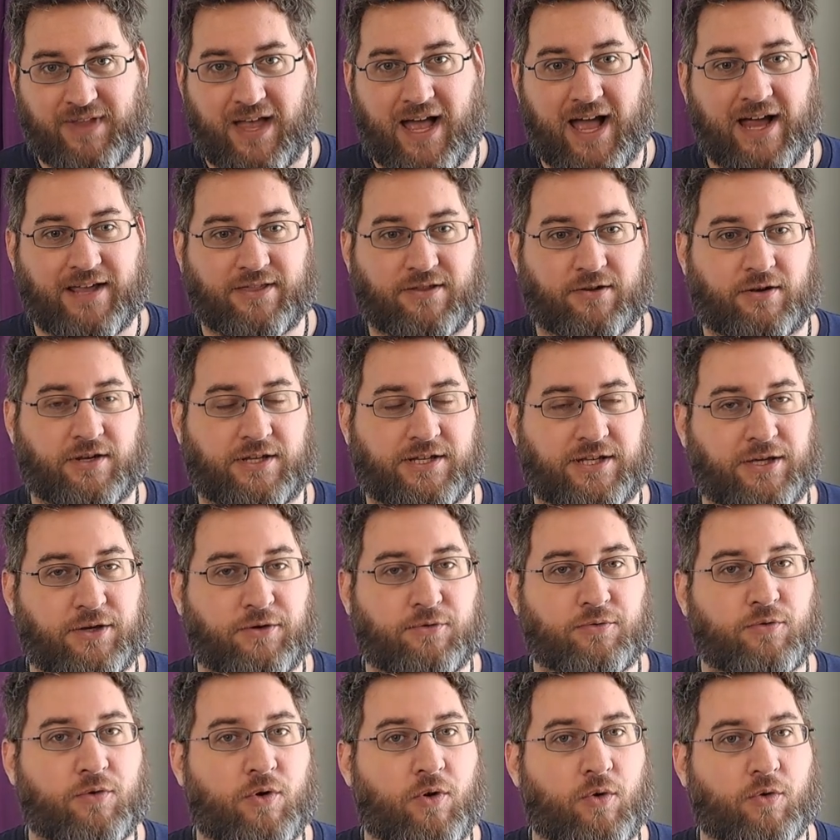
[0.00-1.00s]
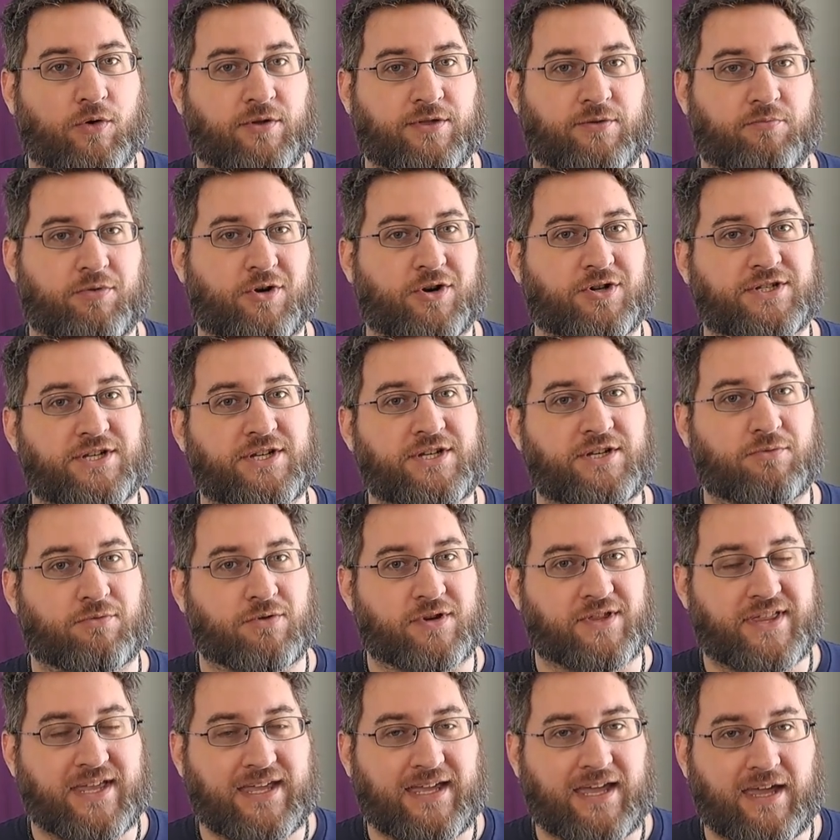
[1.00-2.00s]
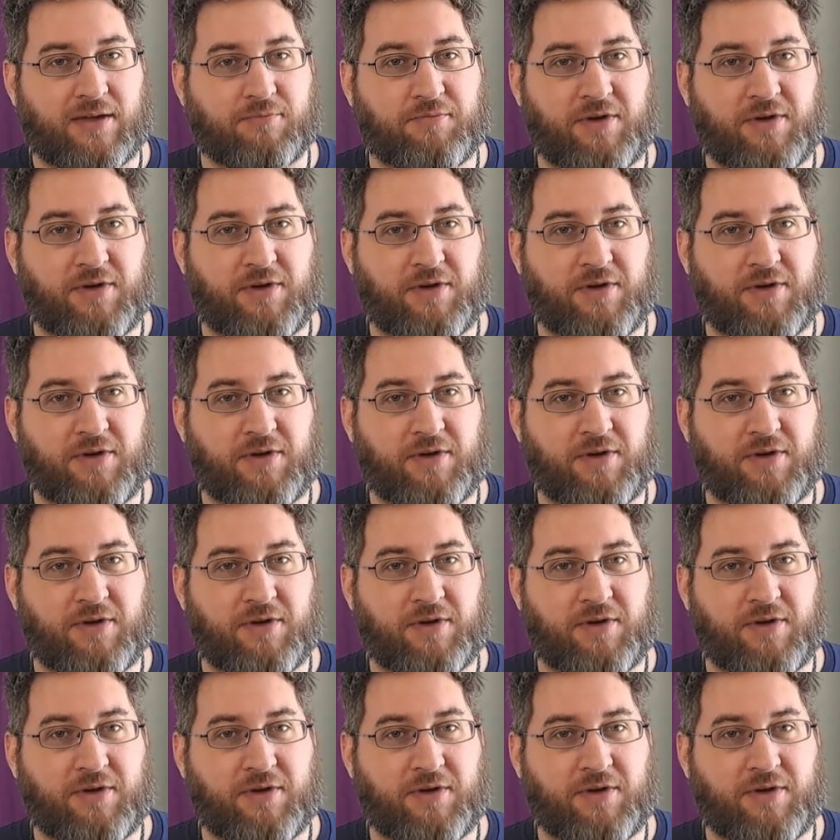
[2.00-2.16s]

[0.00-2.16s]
Either you or the person you were thinking